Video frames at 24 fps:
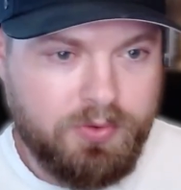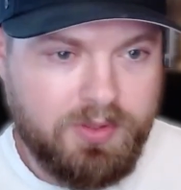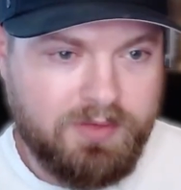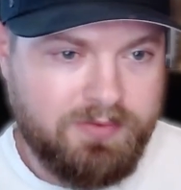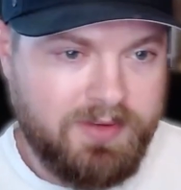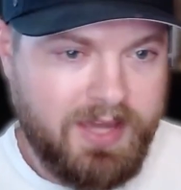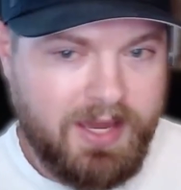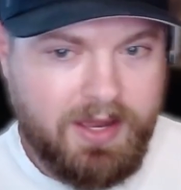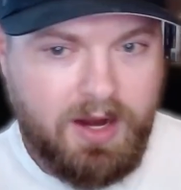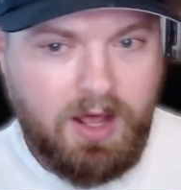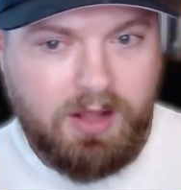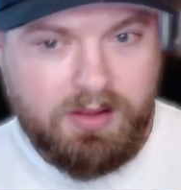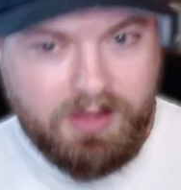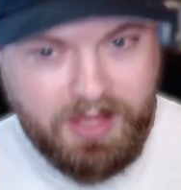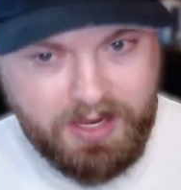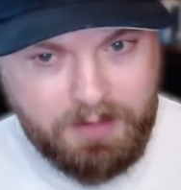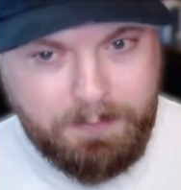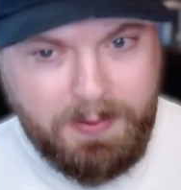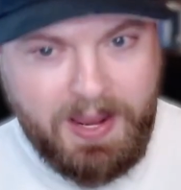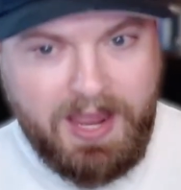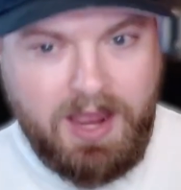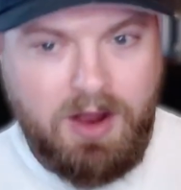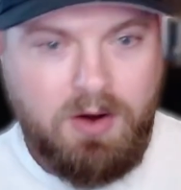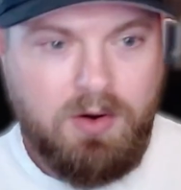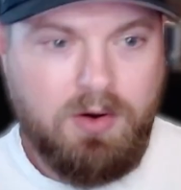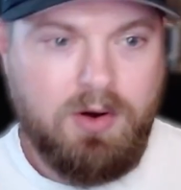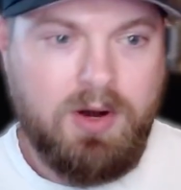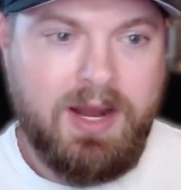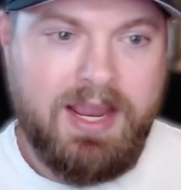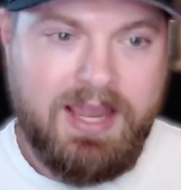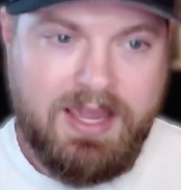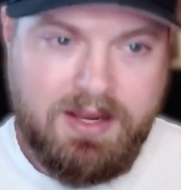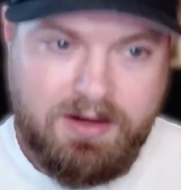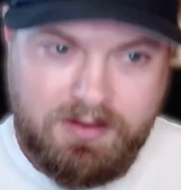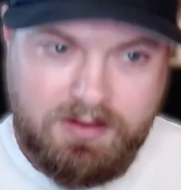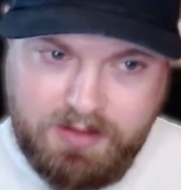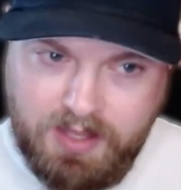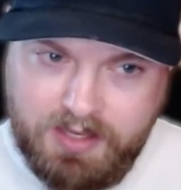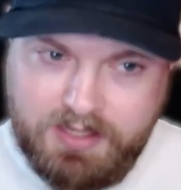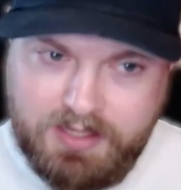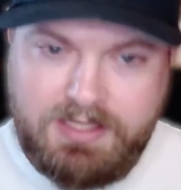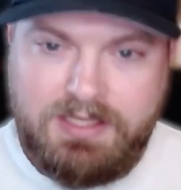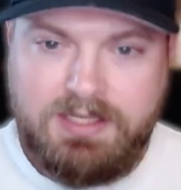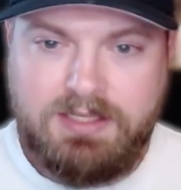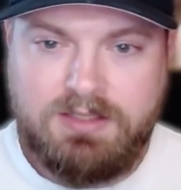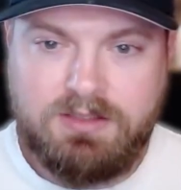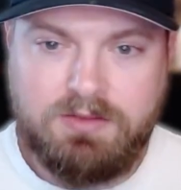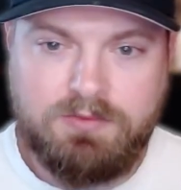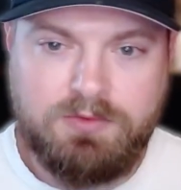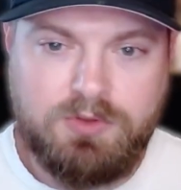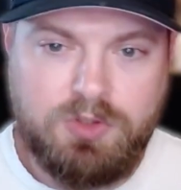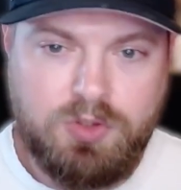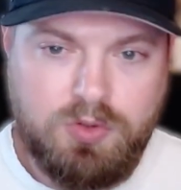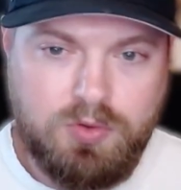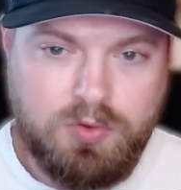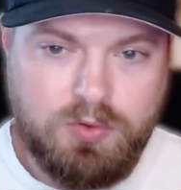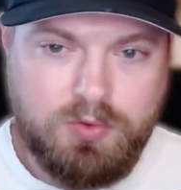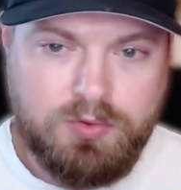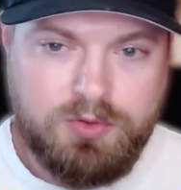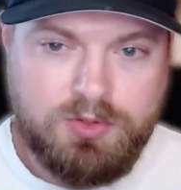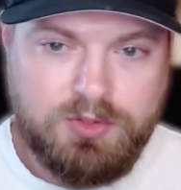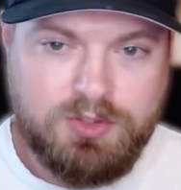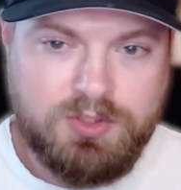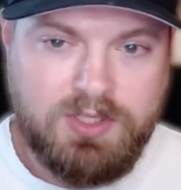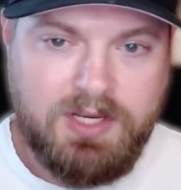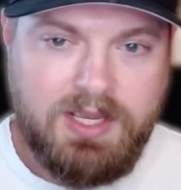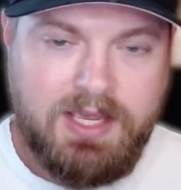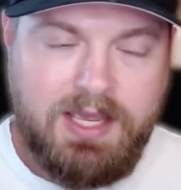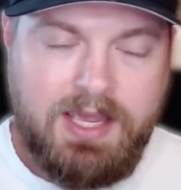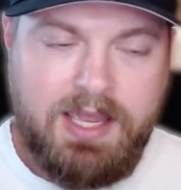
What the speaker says: They've got a lot of power and a lot of ease of use.